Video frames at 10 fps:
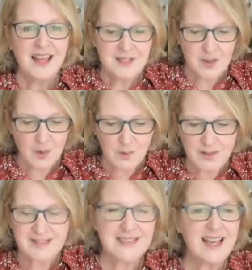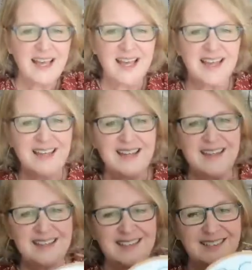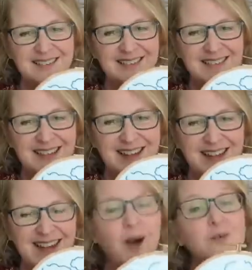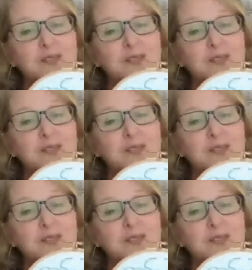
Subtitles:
So let's say, and